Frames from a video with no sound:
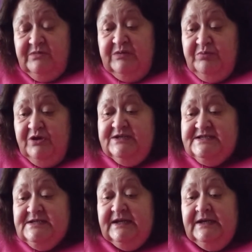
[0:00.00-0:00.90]
me
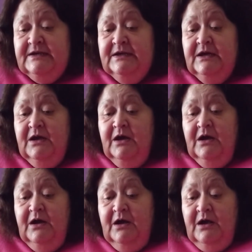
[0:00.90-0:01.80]
personally,
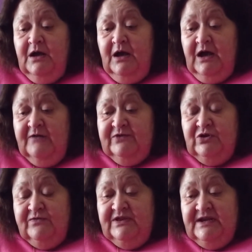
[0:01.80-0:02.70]
having
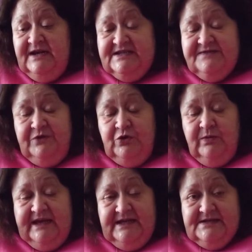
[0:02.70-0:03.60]
over the last few
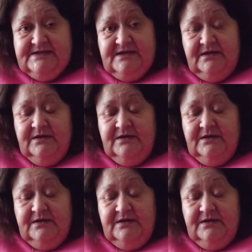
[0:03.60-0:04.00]
weeks,